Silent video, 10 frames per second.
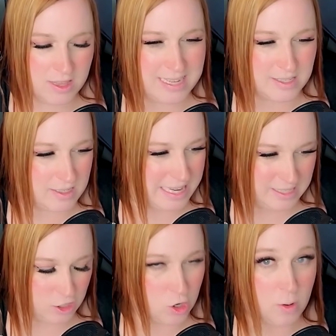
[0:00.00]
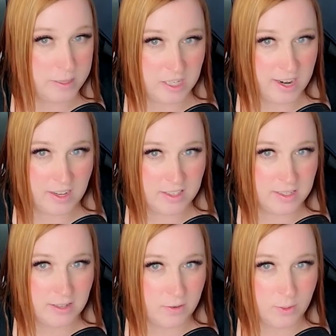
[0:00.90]
That's so much higher
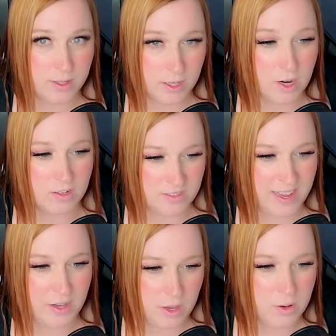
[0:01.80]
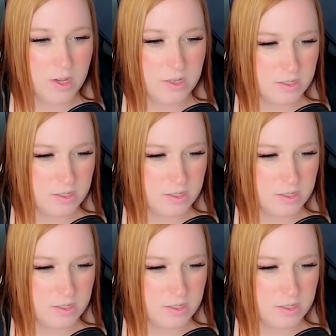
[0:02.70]
than a level 1 card's value.